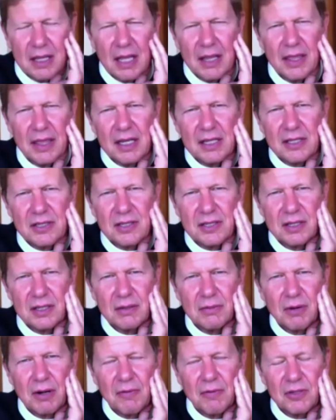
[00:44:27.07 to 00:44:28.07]
it's
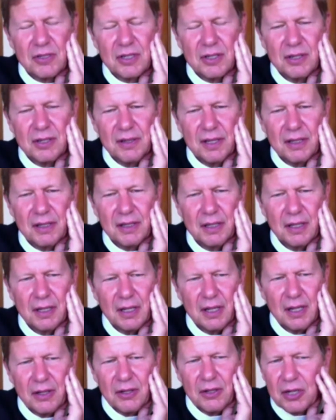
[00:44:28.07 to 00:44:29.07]
a reference to the
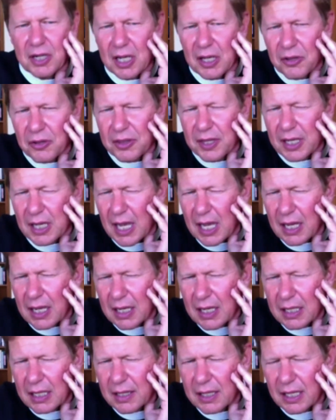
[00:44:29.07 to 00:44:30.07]
only other thing I
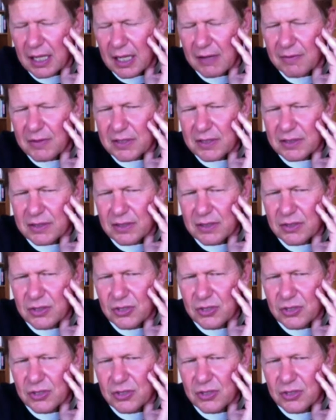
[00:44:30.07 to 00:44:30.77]
can think of is